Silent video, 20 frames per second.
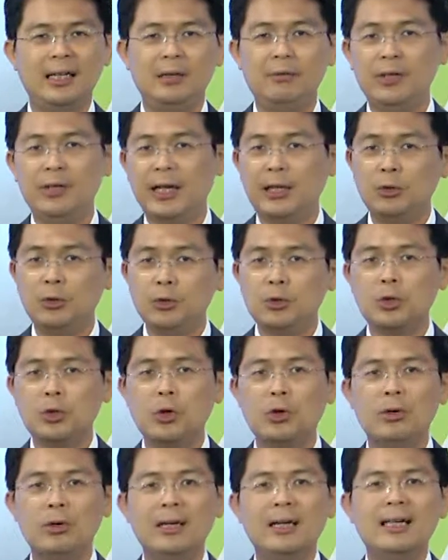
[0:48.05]
if you can do
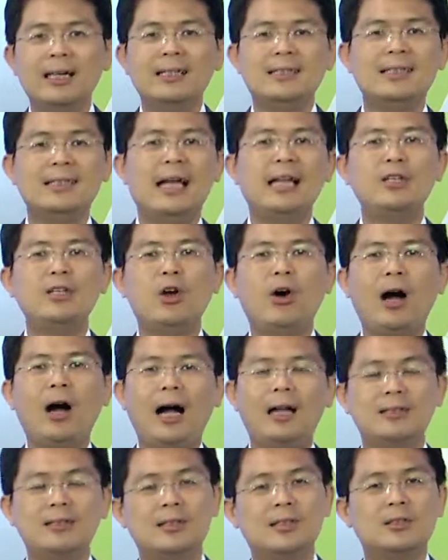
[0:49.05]
so, send your
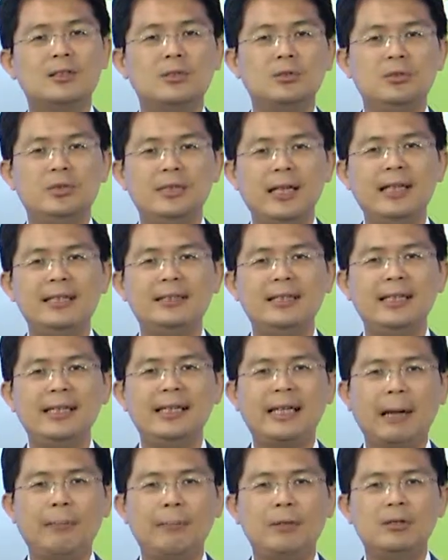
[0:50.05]
answers to
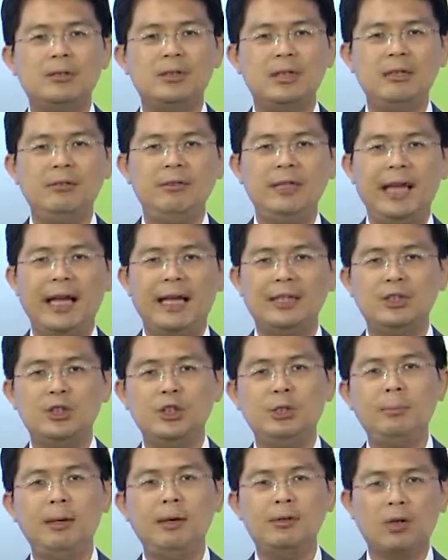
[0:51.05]

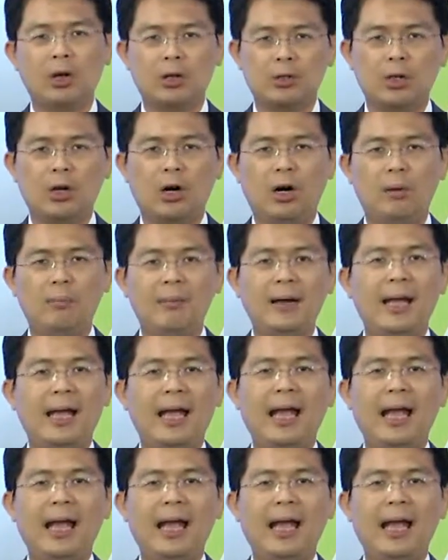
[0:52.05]
jccapitaltv@gmail.com